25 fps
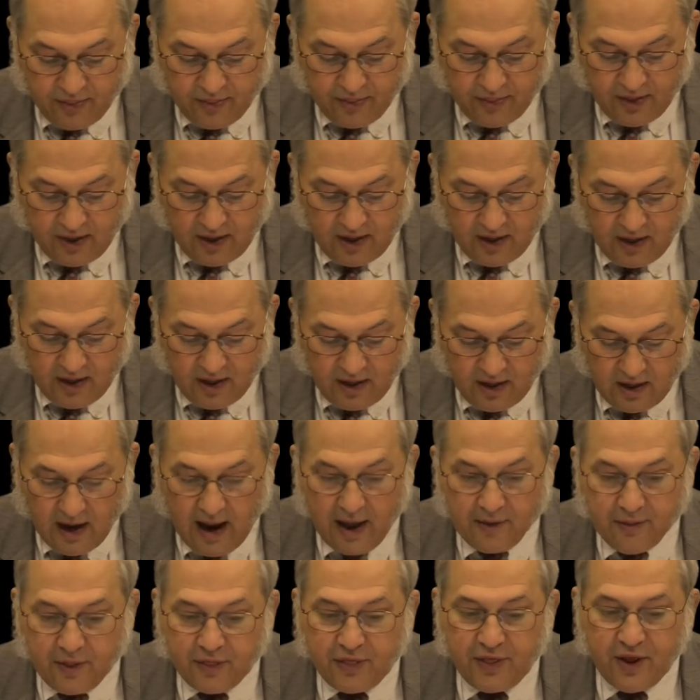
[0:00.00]
The
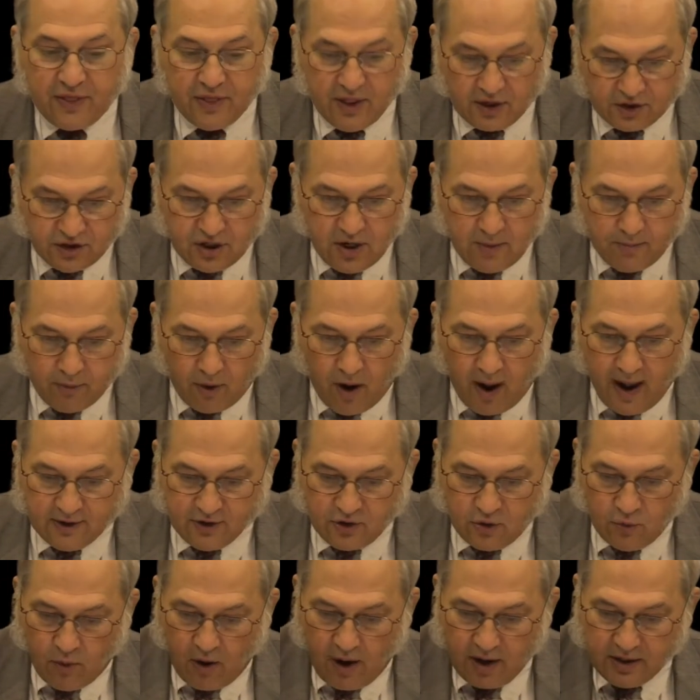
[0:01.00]
other thing that she brought
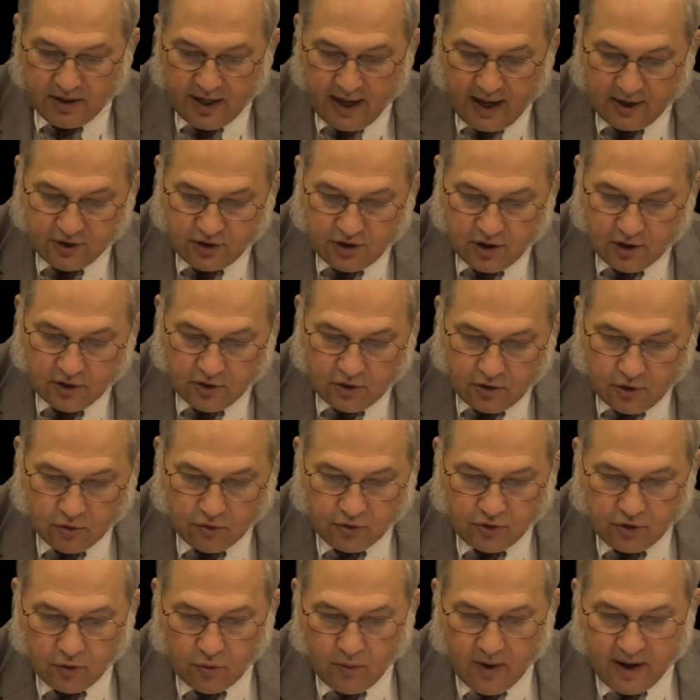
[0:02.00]
to our attention, due
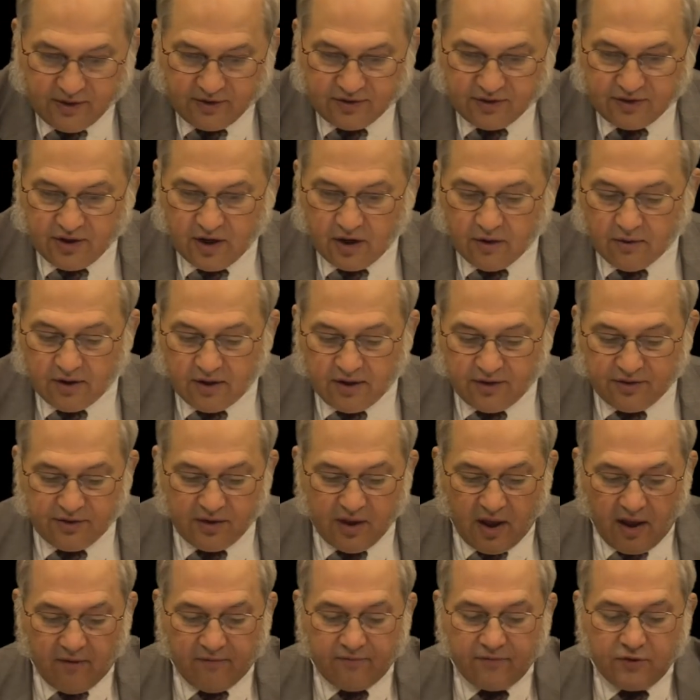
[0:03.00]
to a series
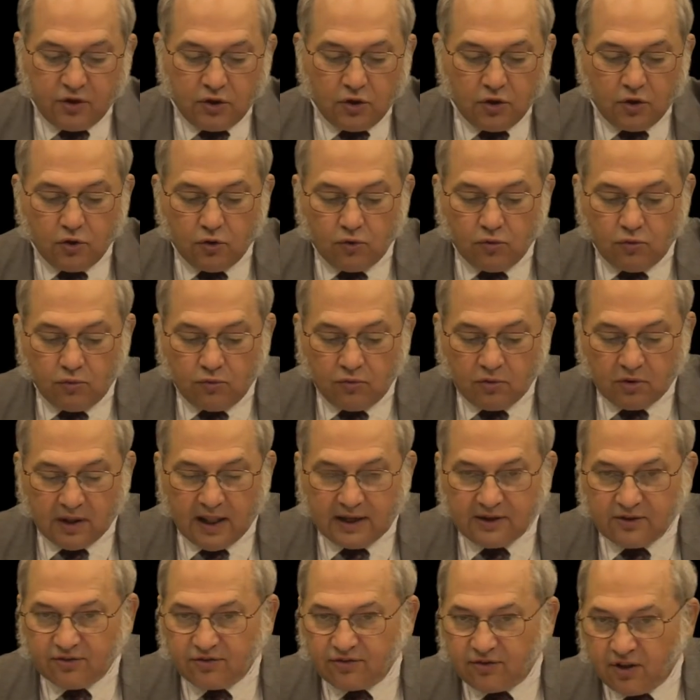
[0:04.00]
of new
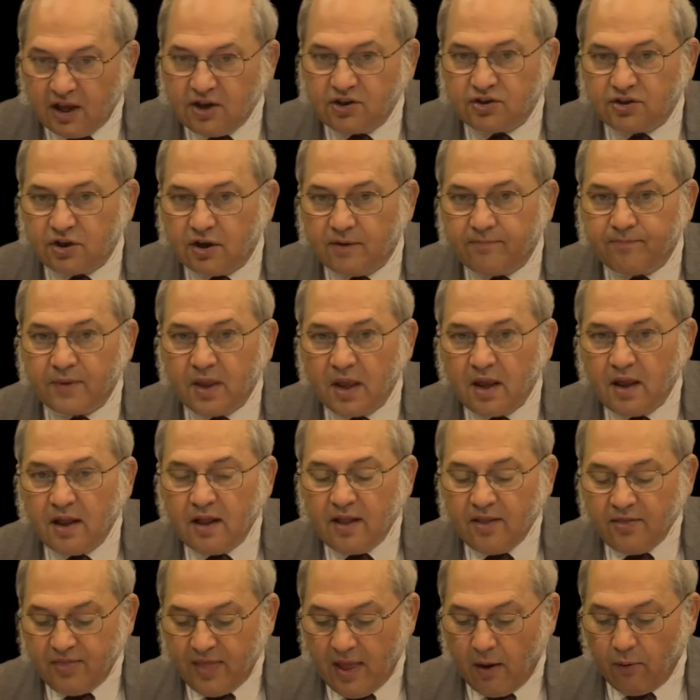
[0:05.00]
legislation
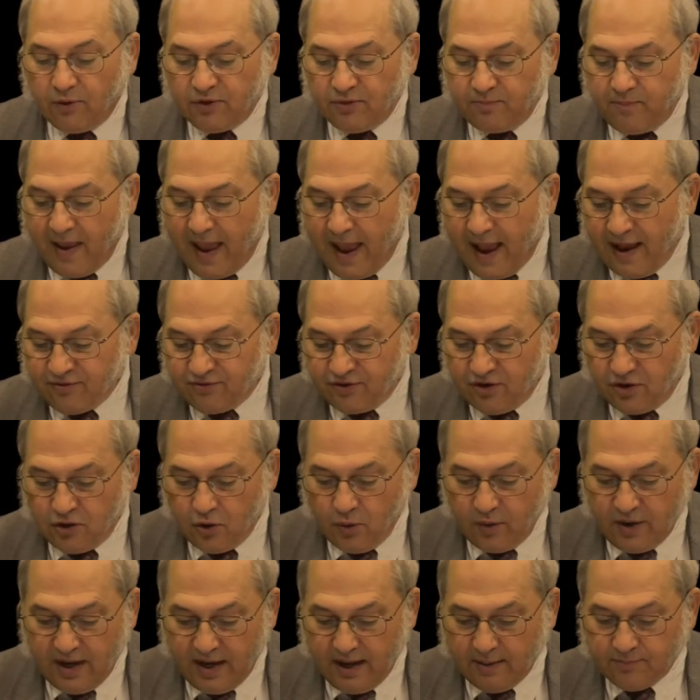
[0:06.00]
that was passed in
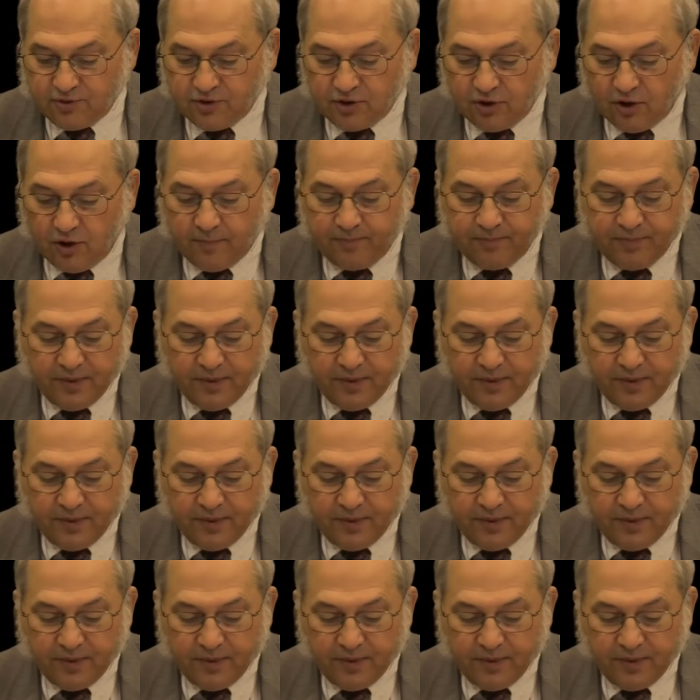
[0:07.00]
New Hampshire,